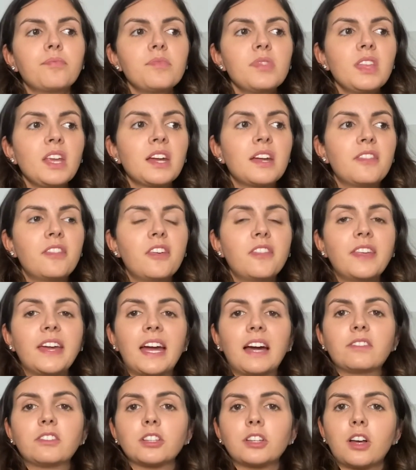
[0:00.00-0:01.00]
And then they
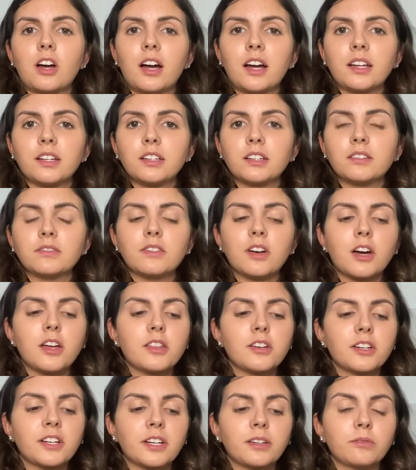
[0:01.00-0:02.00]
have a lot of
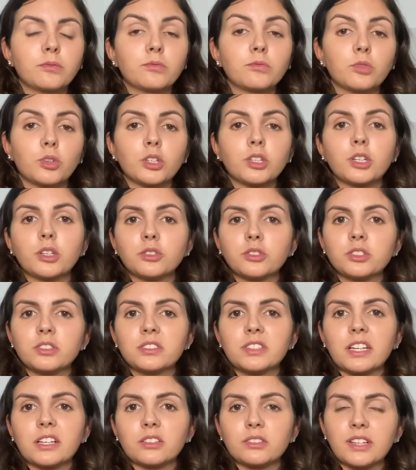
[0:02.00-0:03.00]
other roller coasters
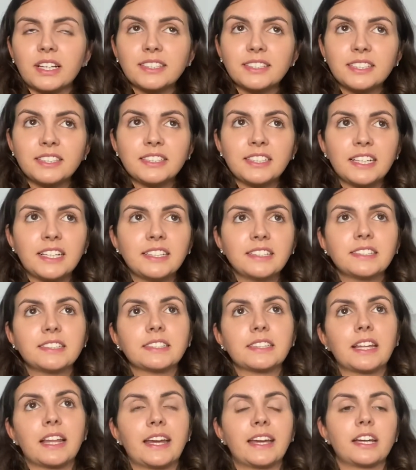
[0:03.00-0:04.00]
that are less
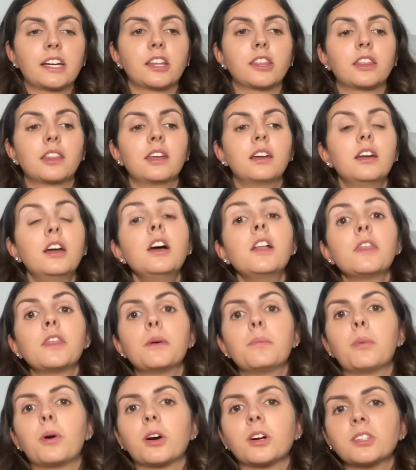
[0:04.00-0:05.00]
intense, like the
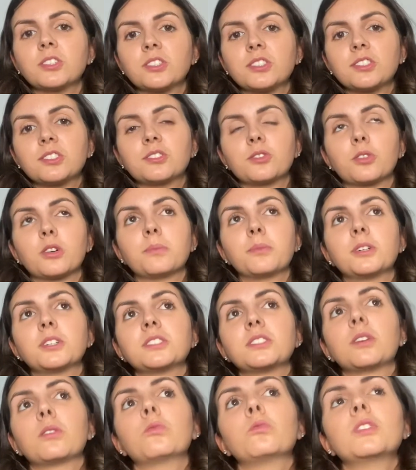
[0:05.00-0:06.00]
Barnstormer
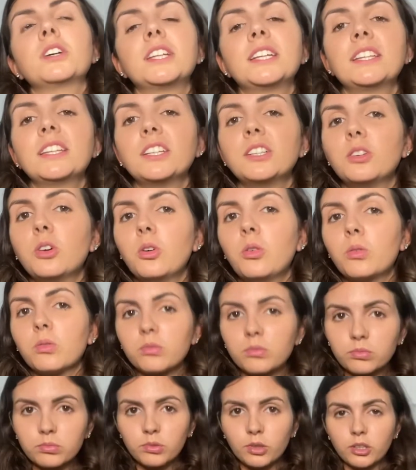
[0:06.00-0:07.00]
is a really little
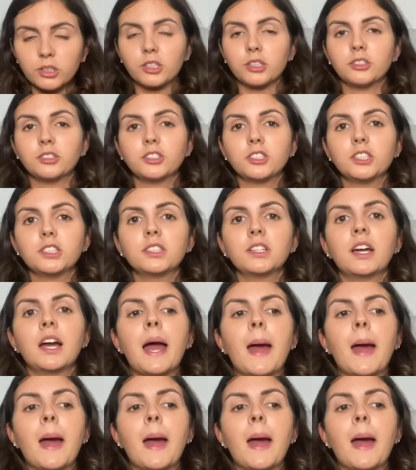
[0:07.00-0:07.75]
roller coaster.